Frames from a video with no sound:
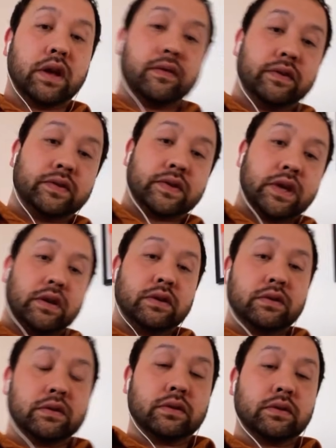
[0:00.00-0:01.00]
have you
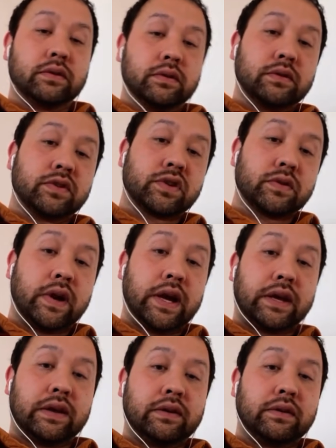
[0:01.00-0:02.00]
seen
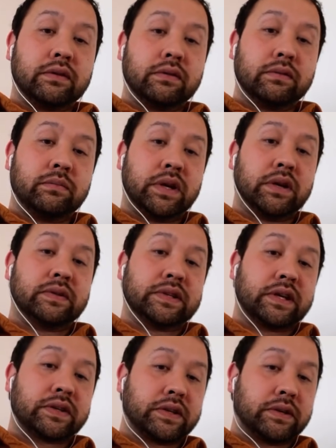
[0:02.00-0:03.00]
Shrek? But I
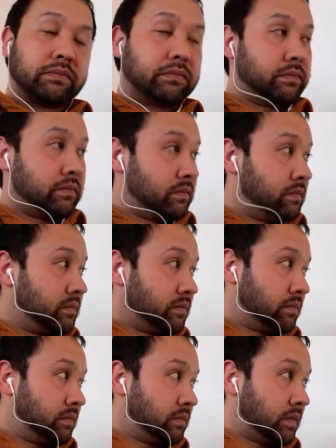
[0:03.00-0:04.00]
actually
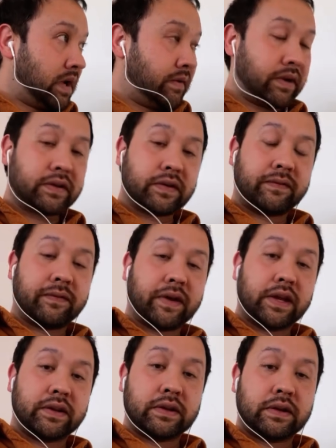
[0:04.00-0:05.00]

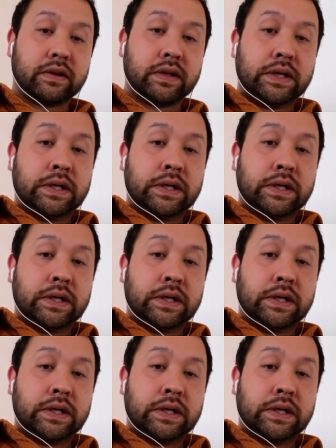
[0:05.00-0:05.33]
fainted.